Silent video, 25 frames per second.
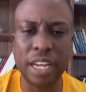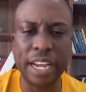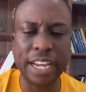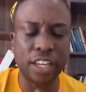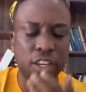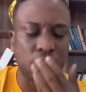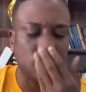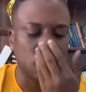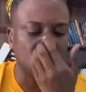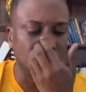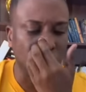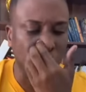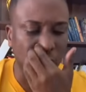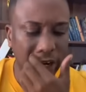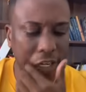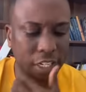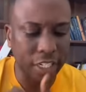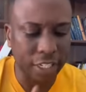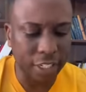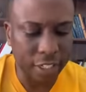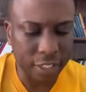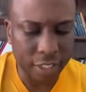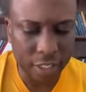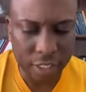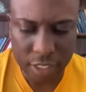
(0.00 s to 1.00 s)
Thank you, Lord.
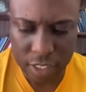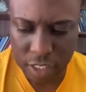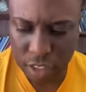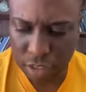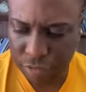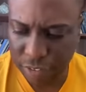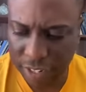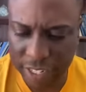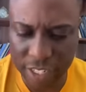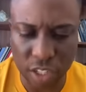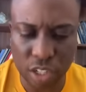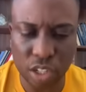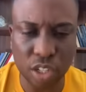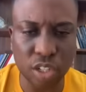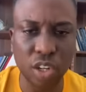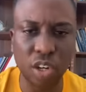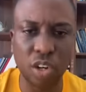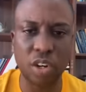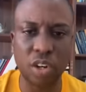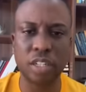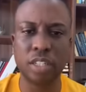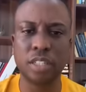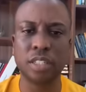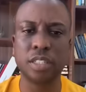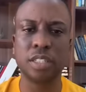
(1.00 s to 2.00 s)
Thank you,
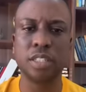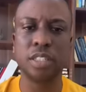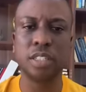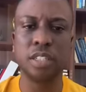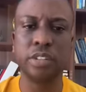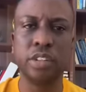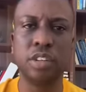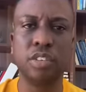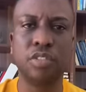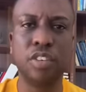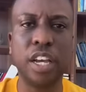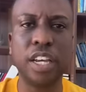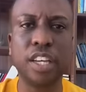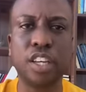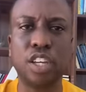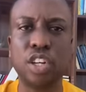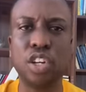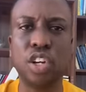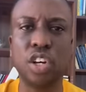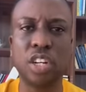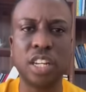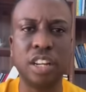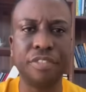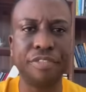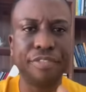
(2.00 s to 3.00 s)
Lord. Thank
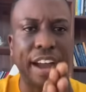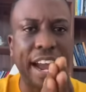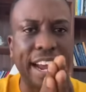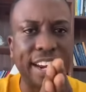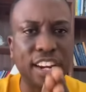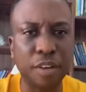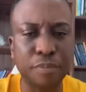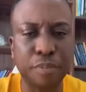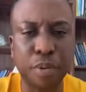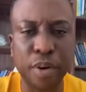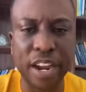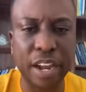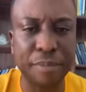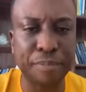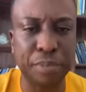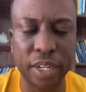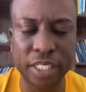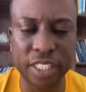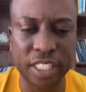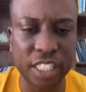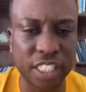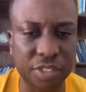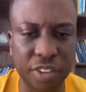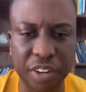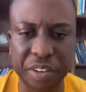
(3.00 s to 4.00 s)
you, Lord. The final prayer
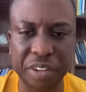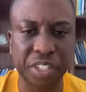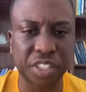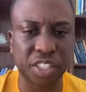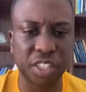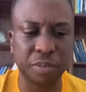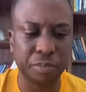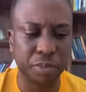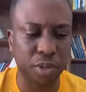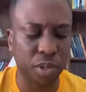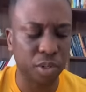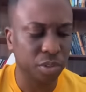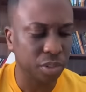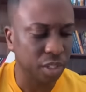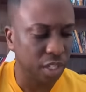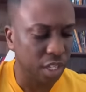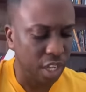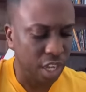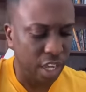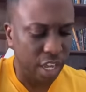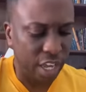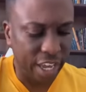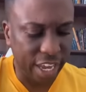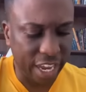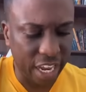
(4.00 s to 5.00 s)
point is very simple.
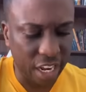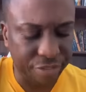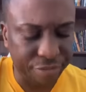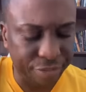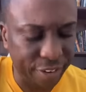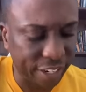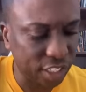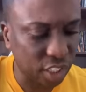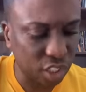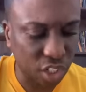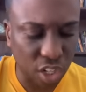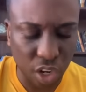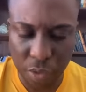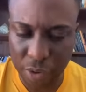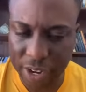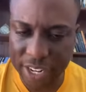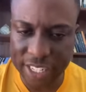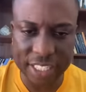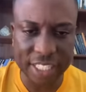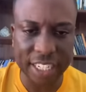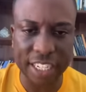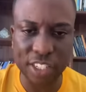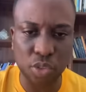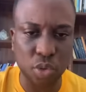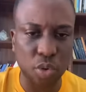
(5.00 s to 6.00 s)
In 1
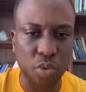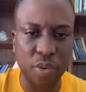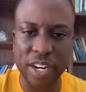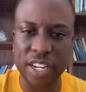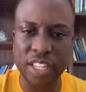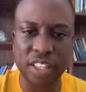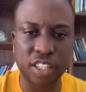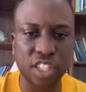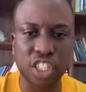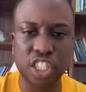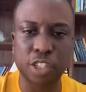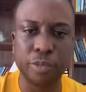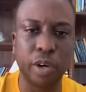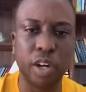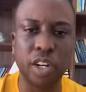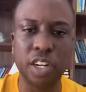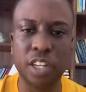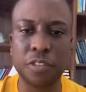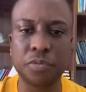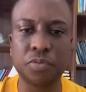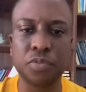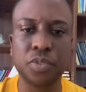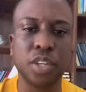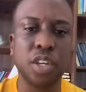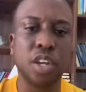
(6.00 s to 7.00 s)
Corinthians, we read it this
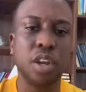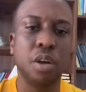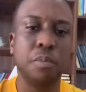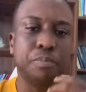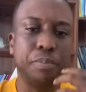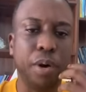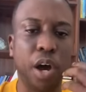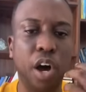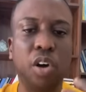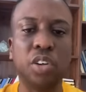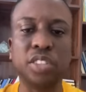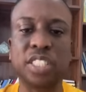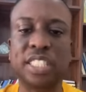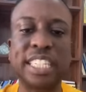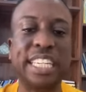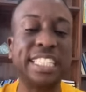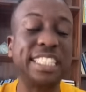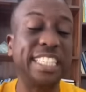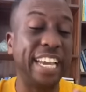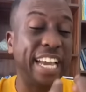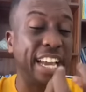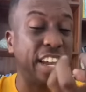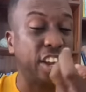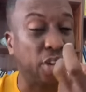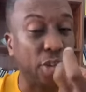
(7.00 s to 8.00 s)
morning. Paul
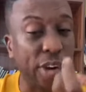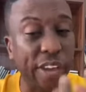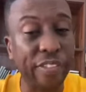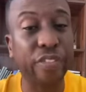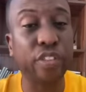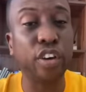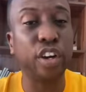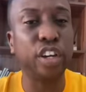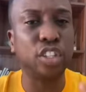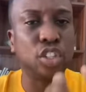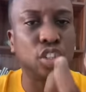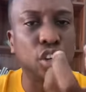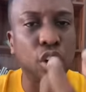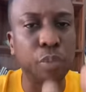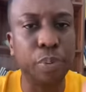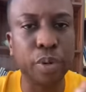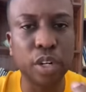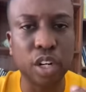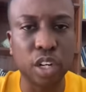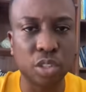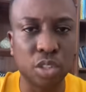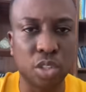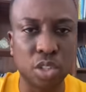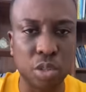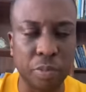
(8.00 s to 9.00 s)
said, a great door is
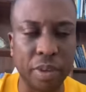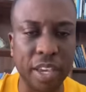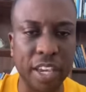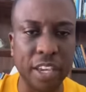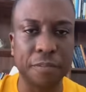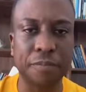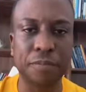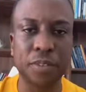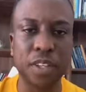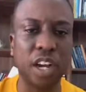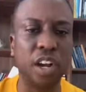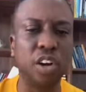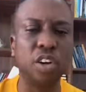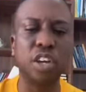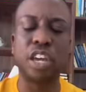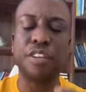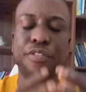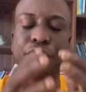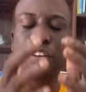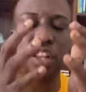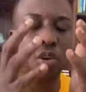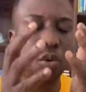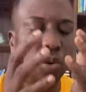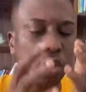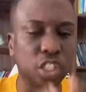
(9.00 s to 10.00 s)
open unto me. Oh,
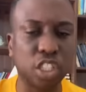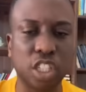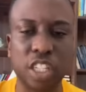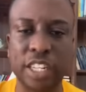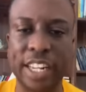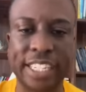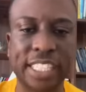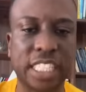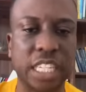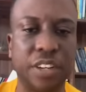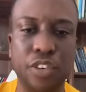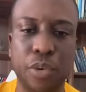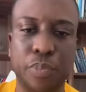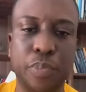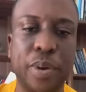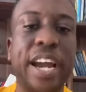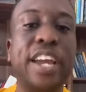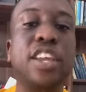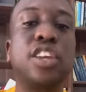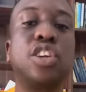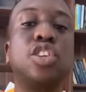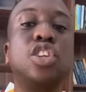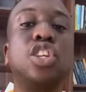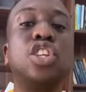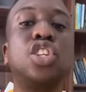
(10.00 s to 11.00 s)
if you didn't watch Next Level
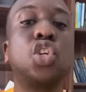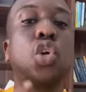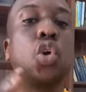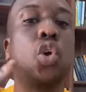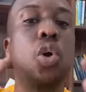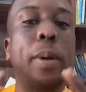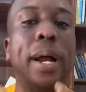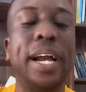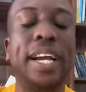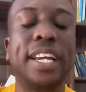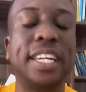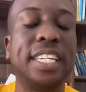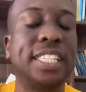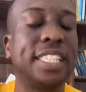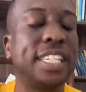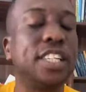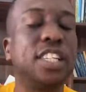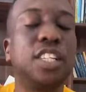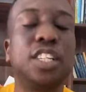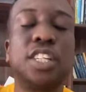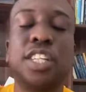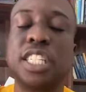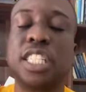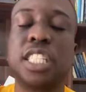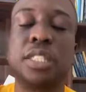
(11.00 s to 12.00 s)
Prayer, you need to go back.
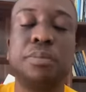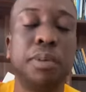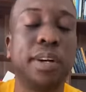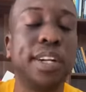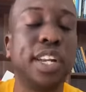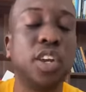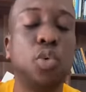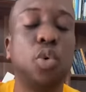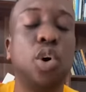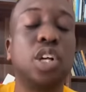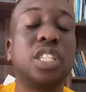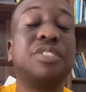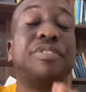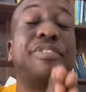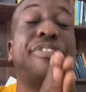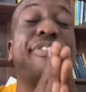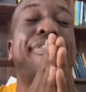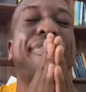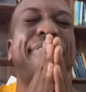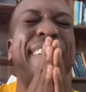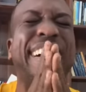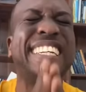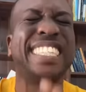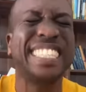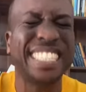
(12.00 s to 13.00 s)
Listen, this morning was
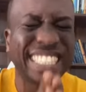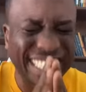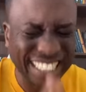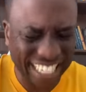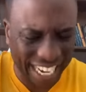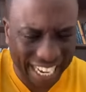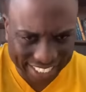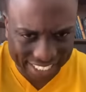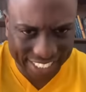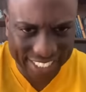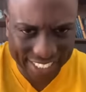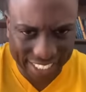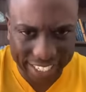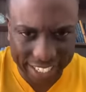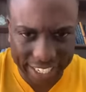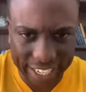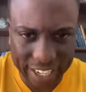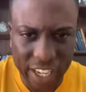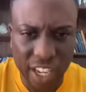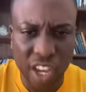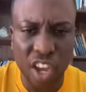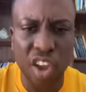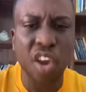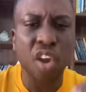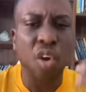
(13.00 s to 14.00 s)

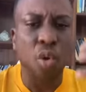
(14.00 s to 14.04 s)
fantastic.